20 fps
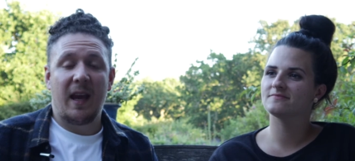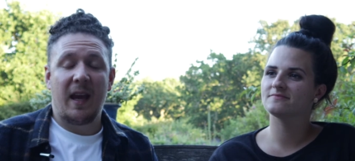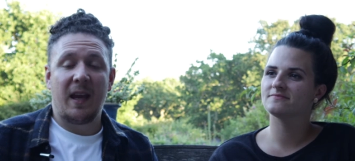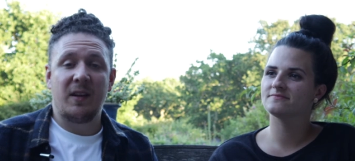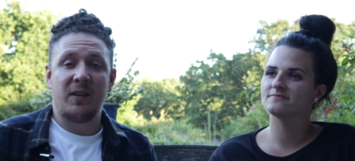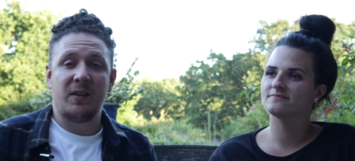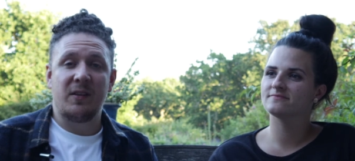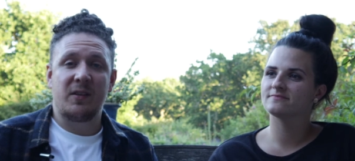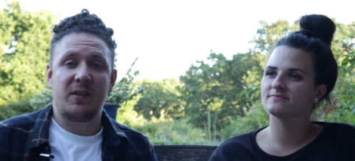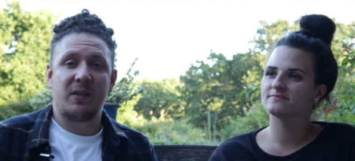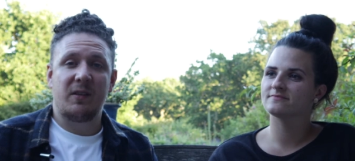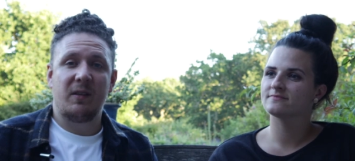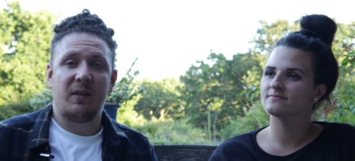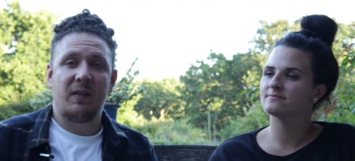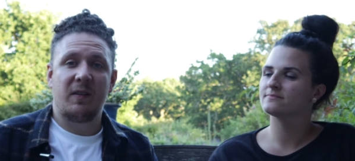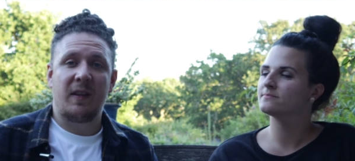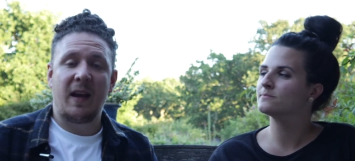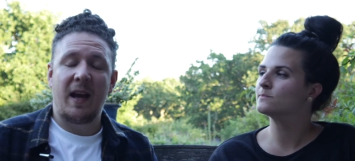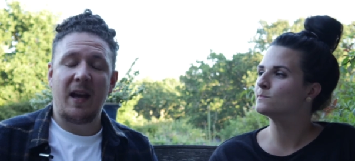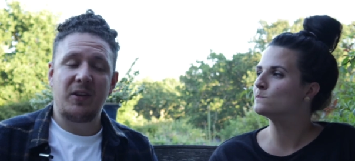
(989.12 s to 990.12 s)
Speaker 1: And
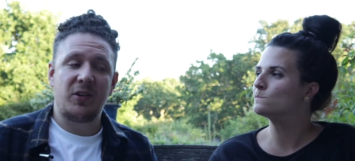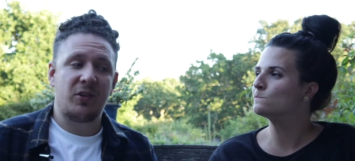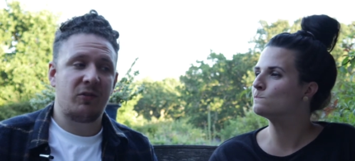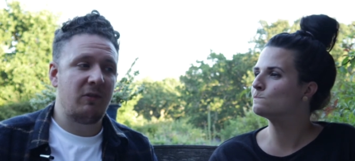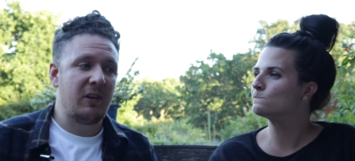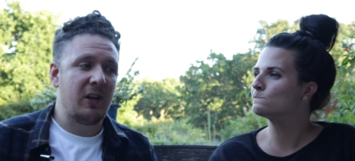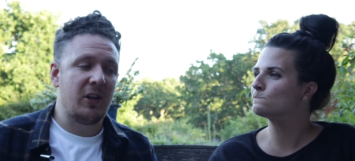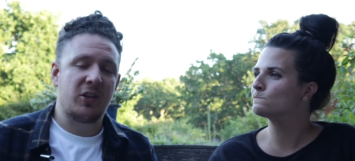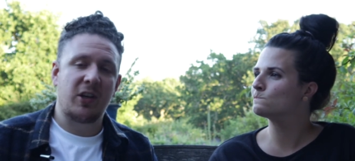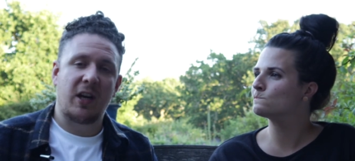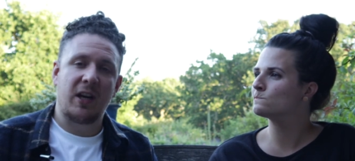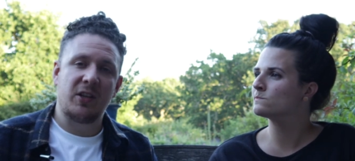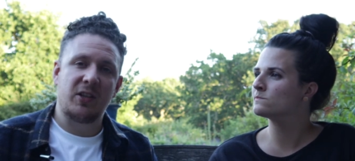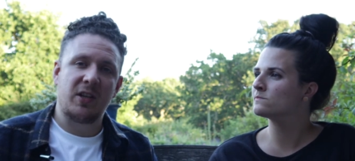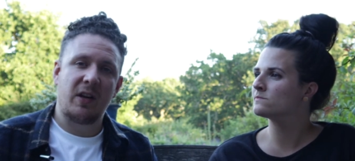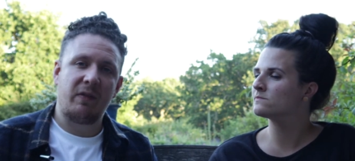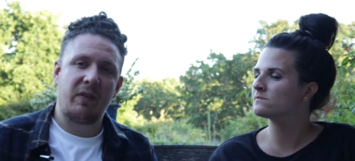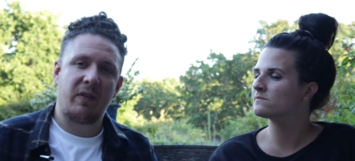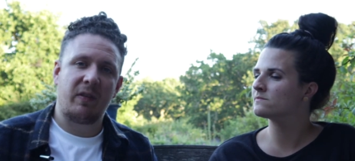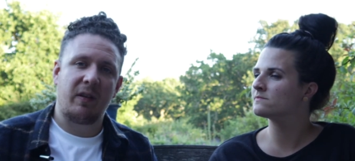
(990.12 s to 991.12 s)
that just really
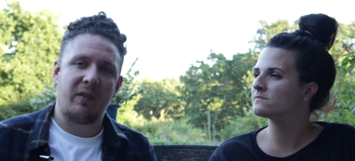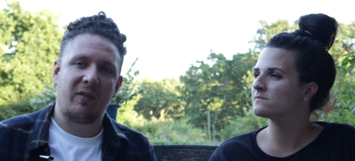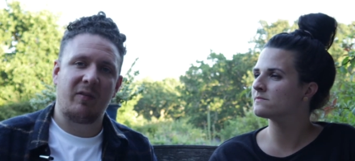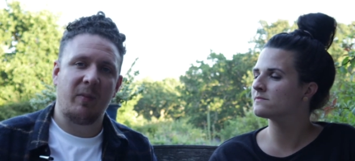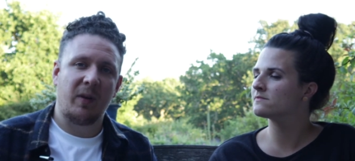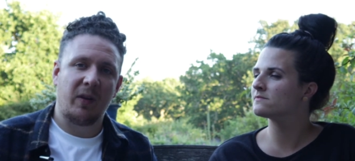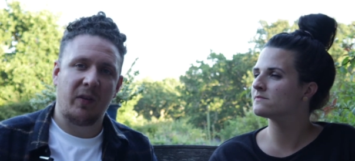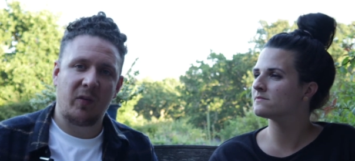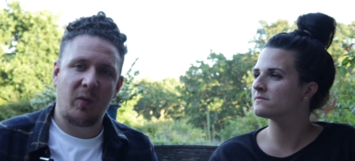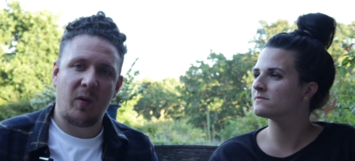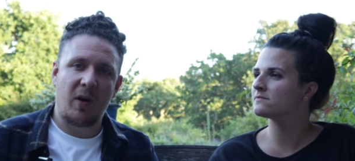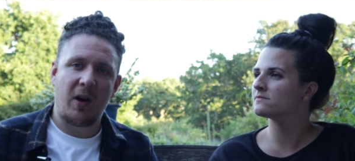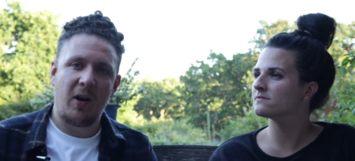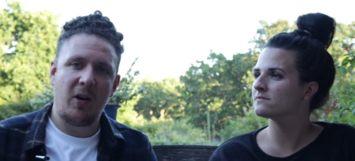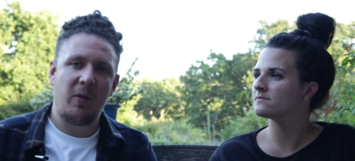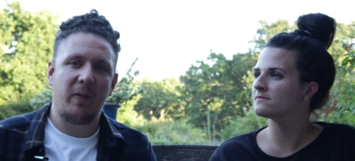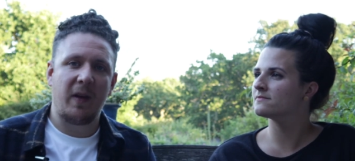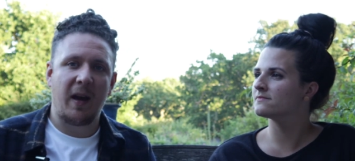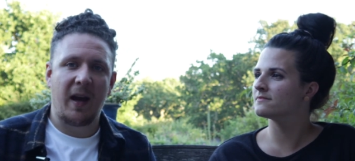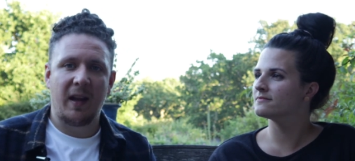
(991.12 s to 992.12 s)
changed everything for me. So I
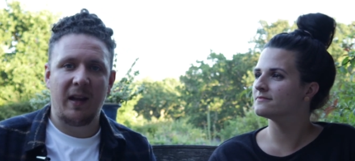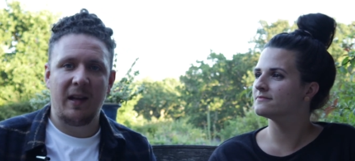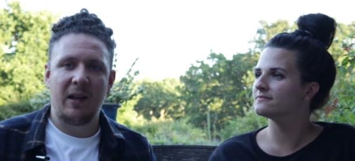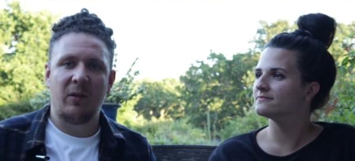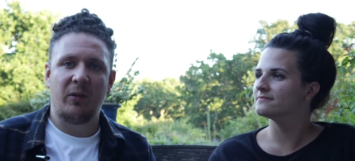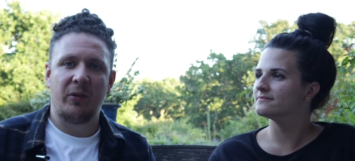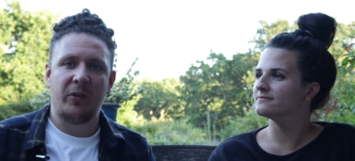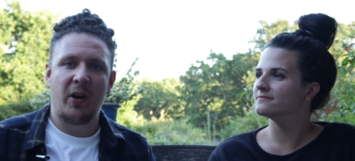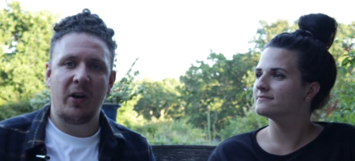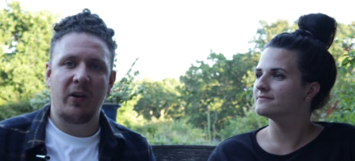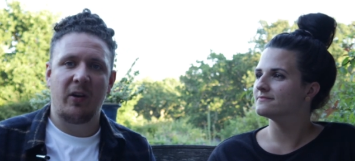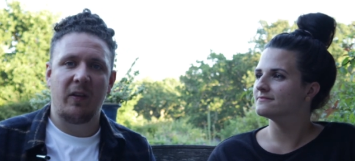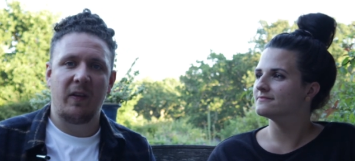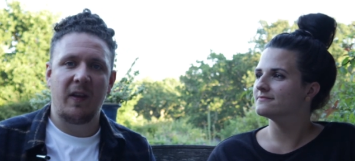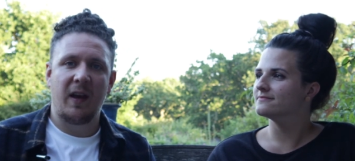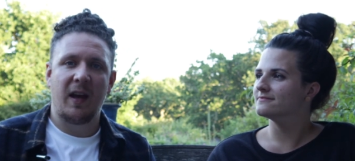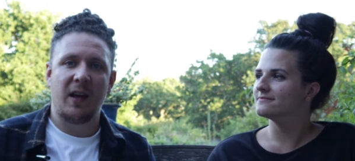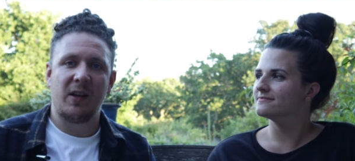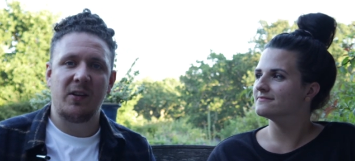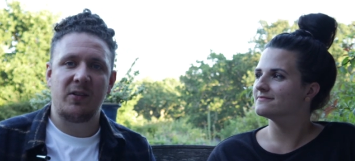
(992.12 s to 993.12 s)
hope that little nugget
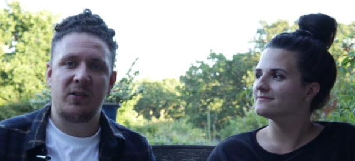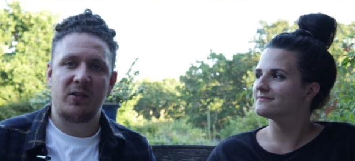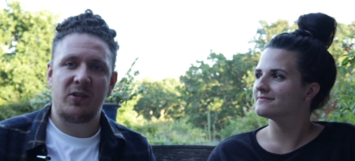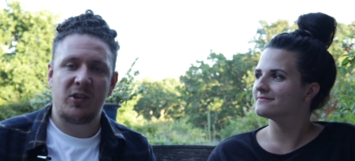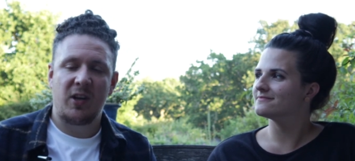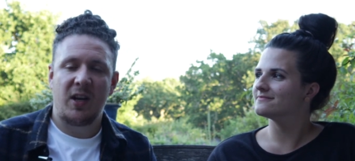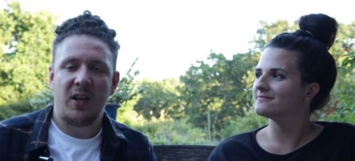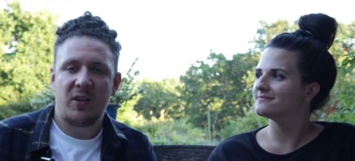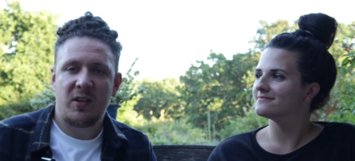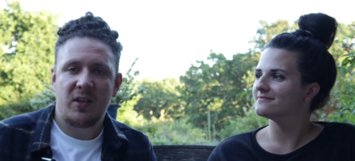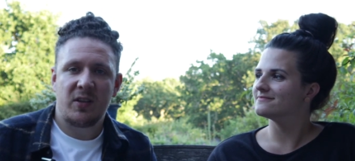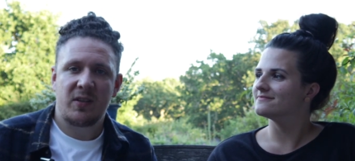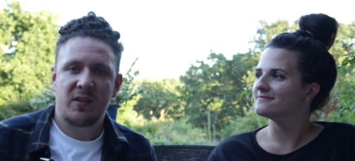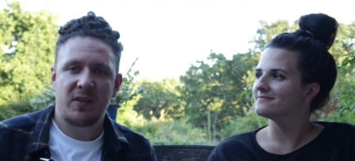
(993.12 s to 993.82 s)
there changes